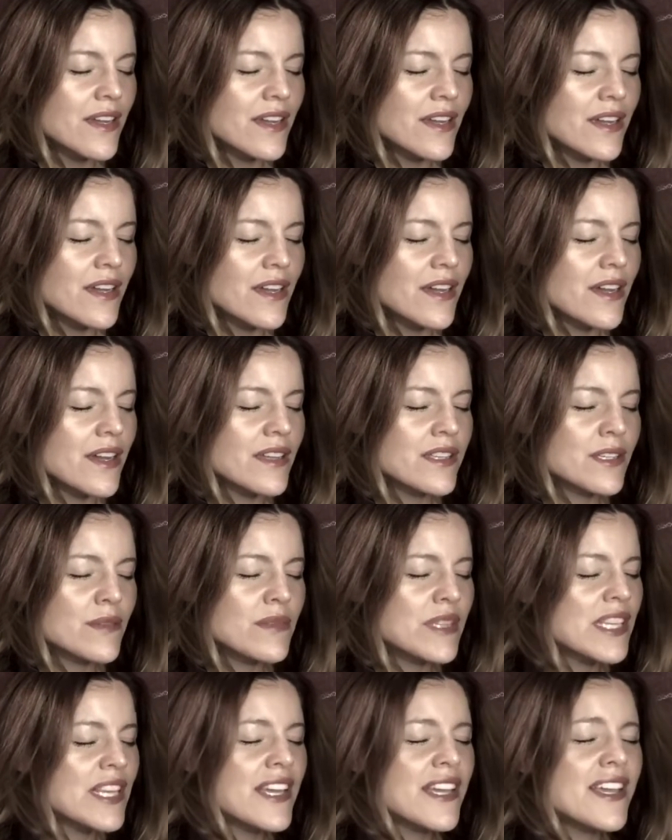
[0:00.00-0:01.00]
I
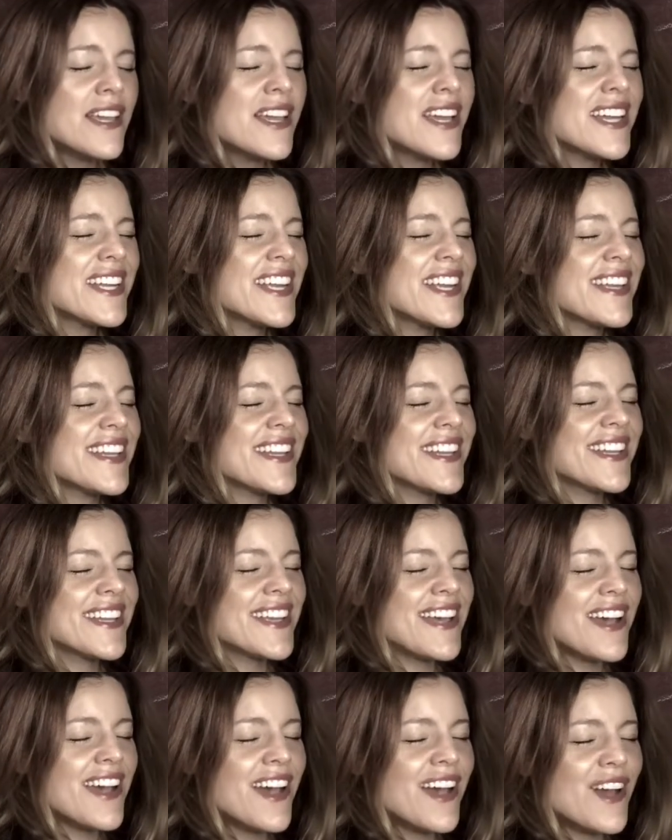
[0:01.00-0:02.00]
am letting
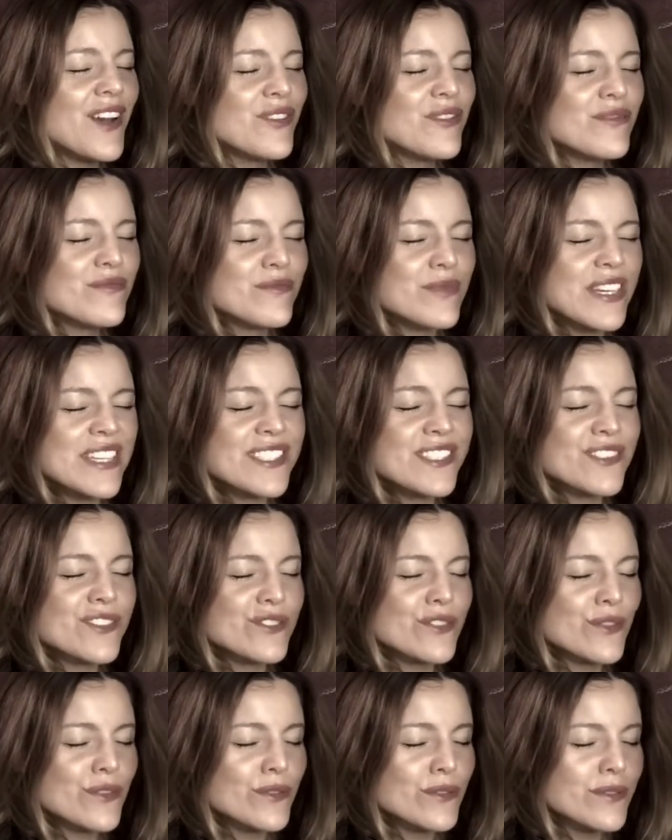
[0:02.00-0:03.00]
down my
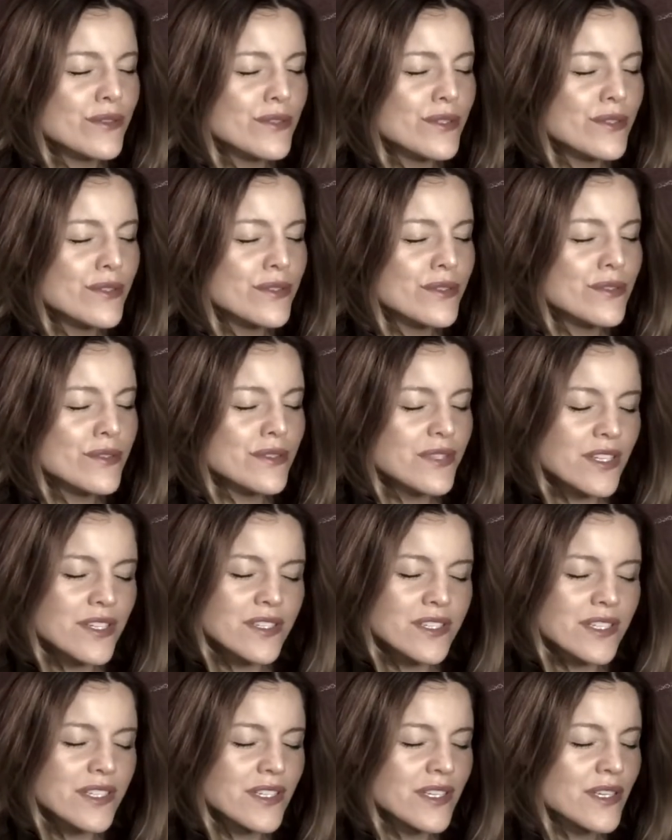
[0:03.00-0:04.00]
shoulders
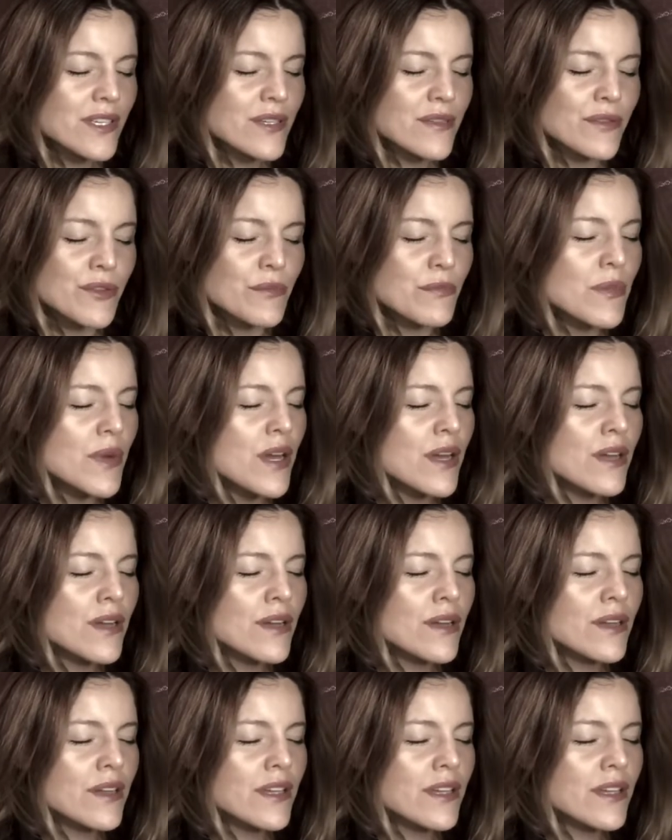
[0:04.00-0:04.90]
to give you my